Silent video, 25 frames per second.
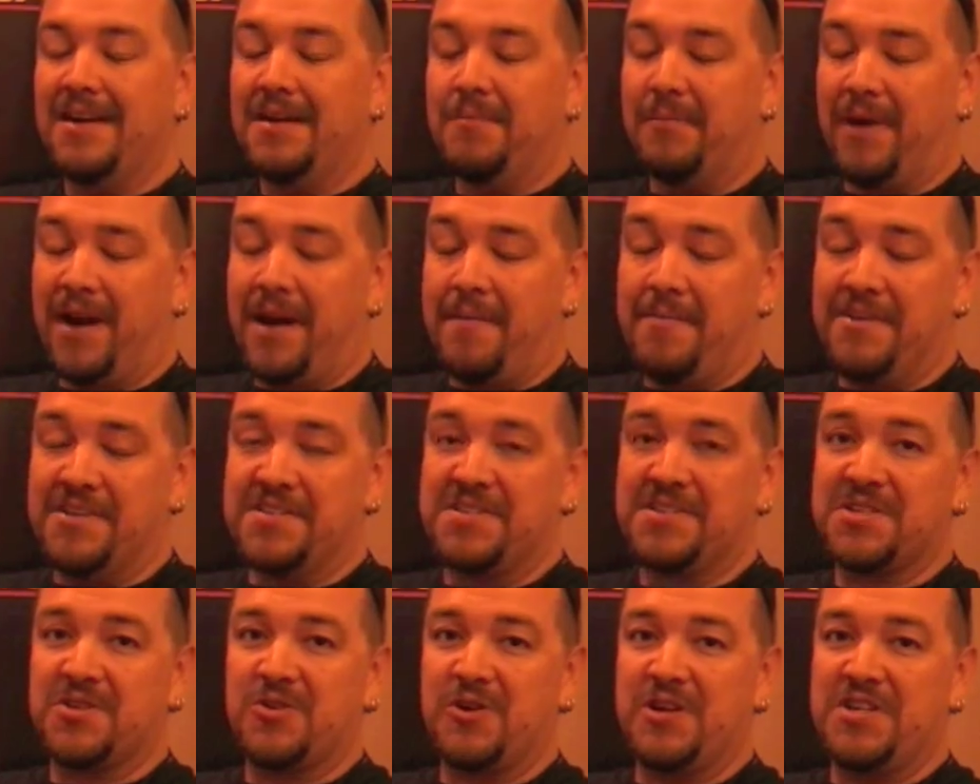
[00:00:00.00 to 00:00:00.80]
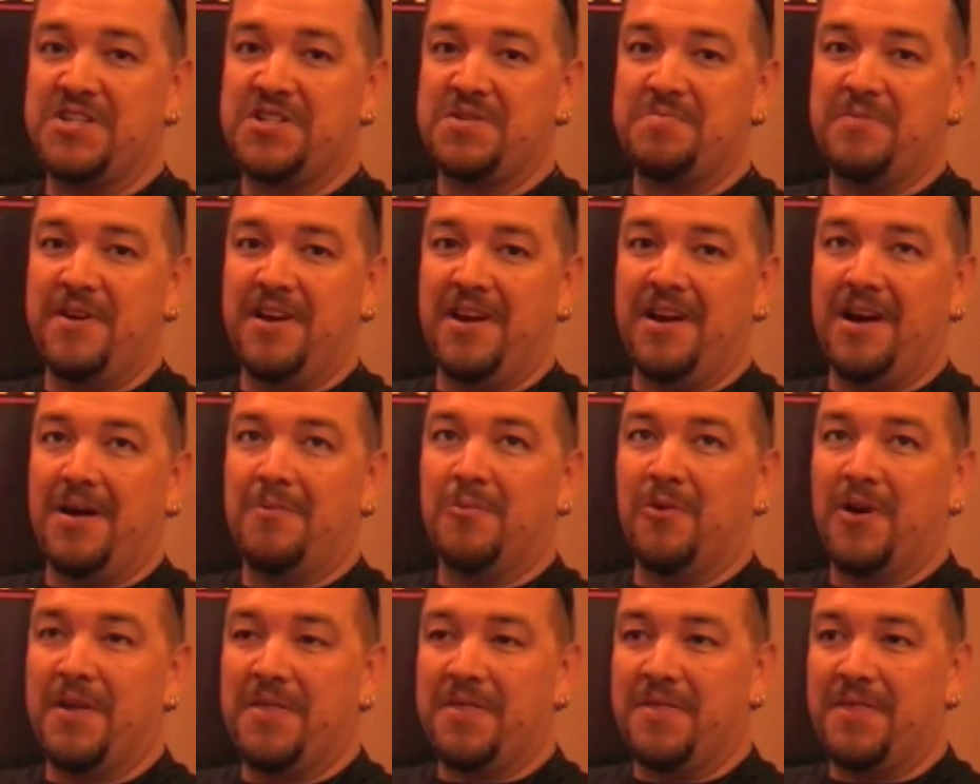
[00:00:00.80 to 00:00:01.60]
My name is Schmidt.
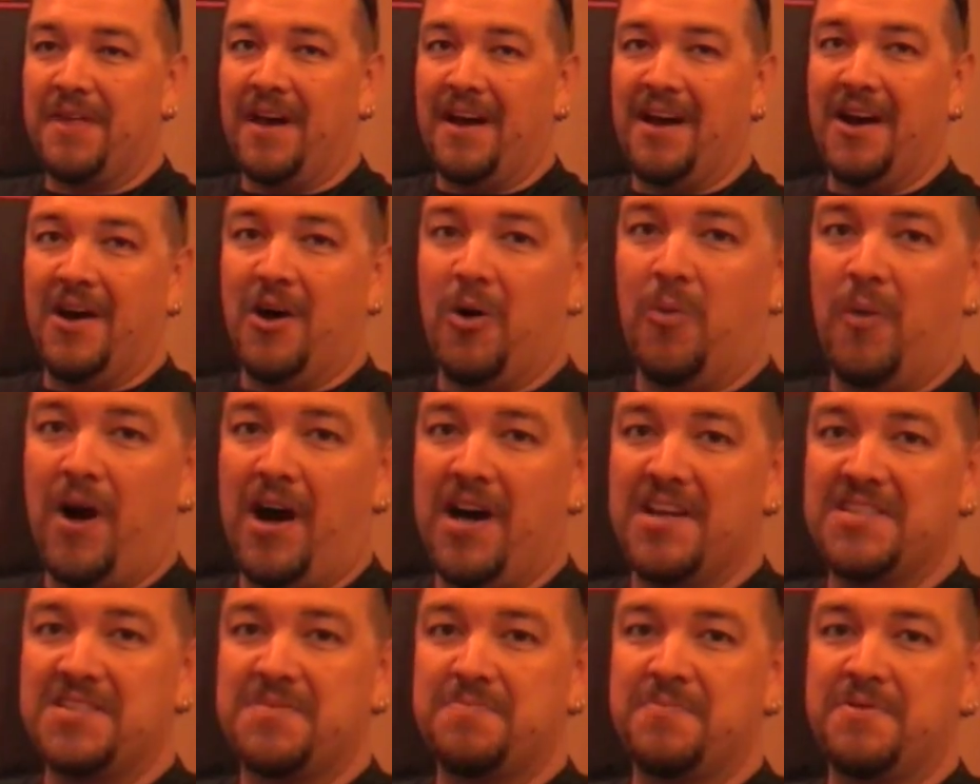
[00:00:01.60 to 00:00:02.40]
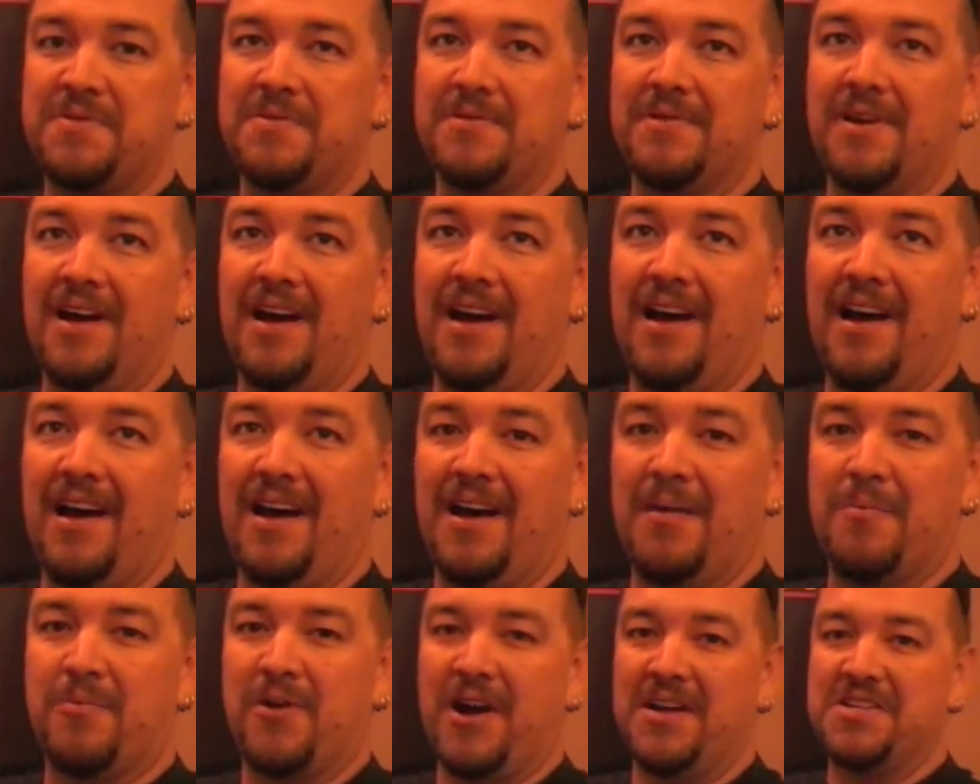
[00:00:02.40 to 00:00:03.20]
I'm with OWASP,
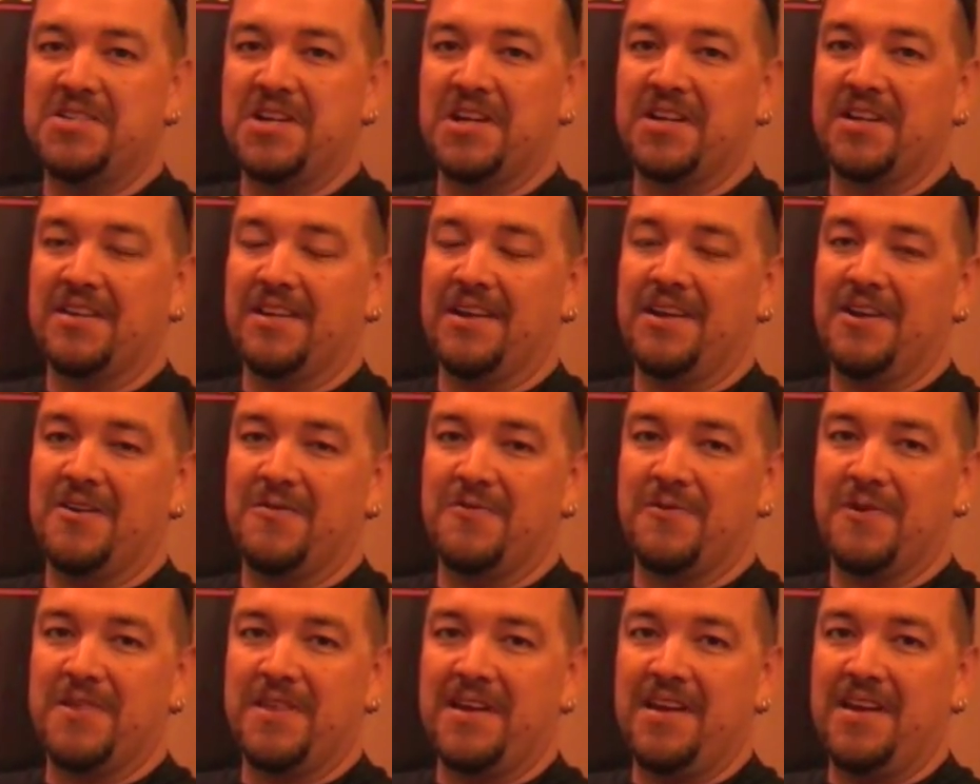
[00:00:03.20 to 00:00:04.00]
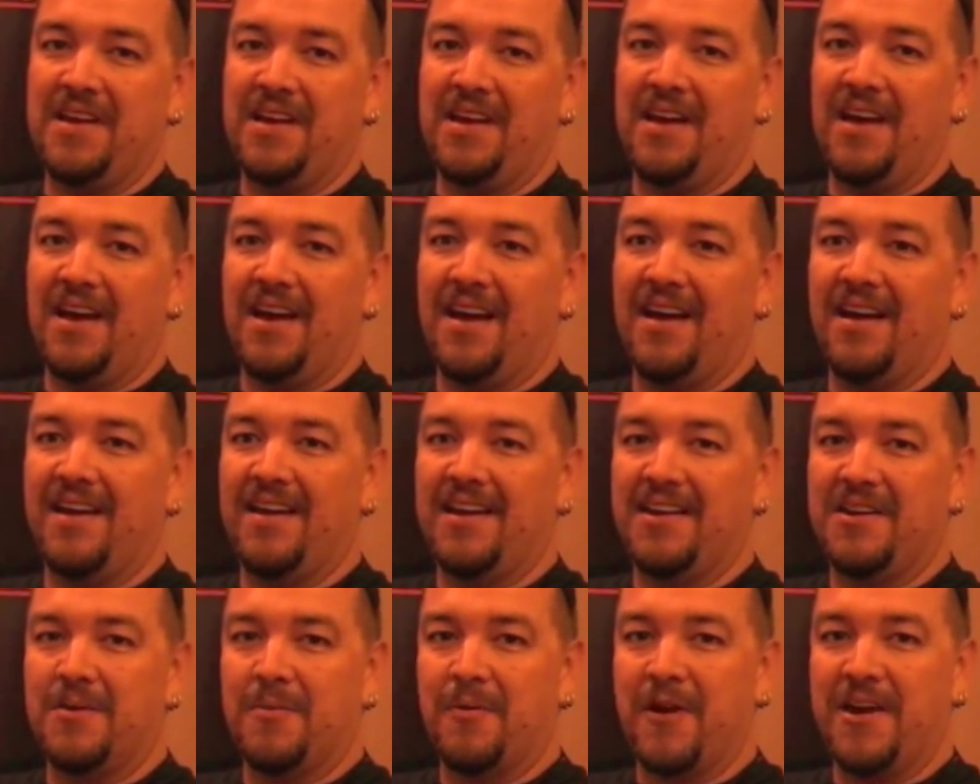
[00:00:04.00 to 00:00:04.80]
project leader for the
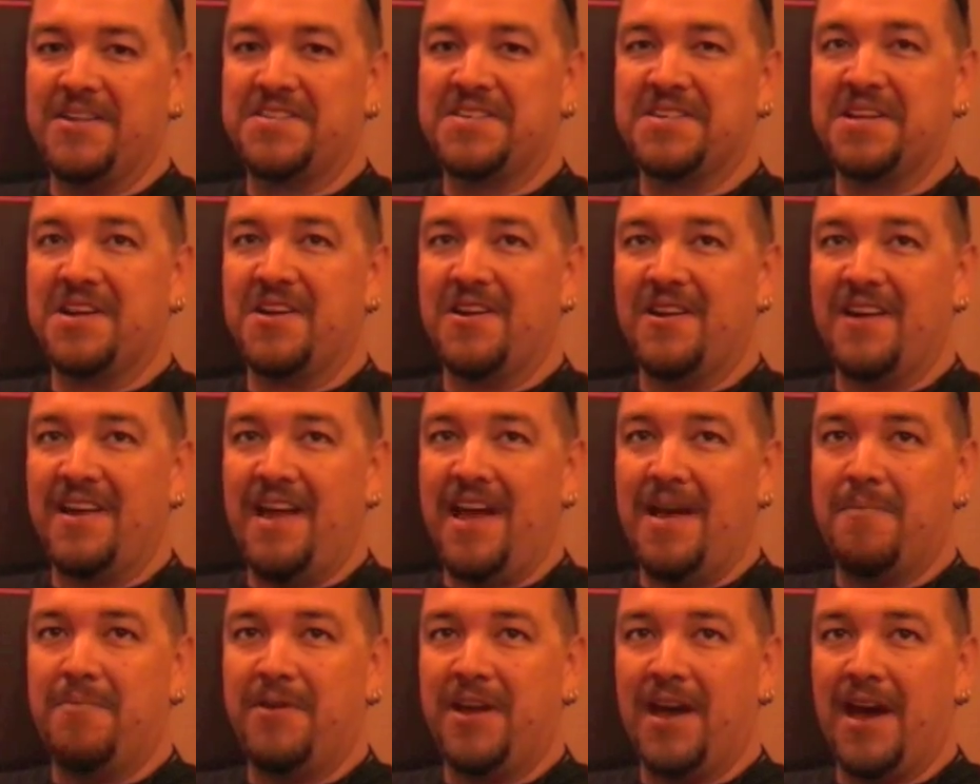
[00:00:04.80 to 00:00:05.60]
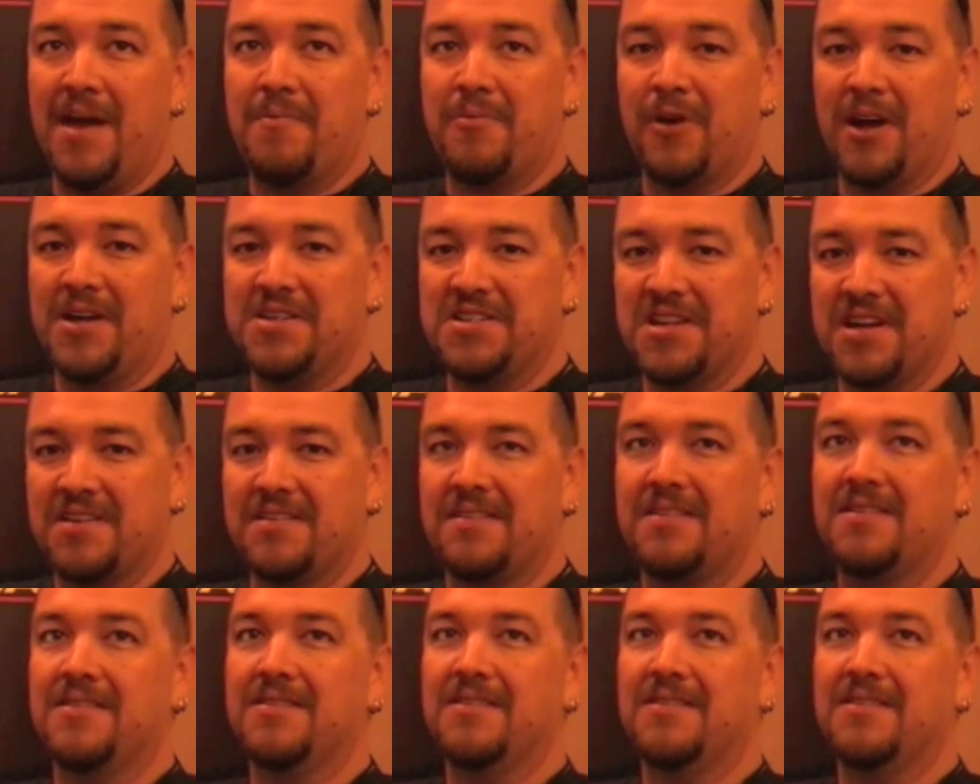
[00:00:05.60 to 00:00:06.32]
Enterprise Security API project.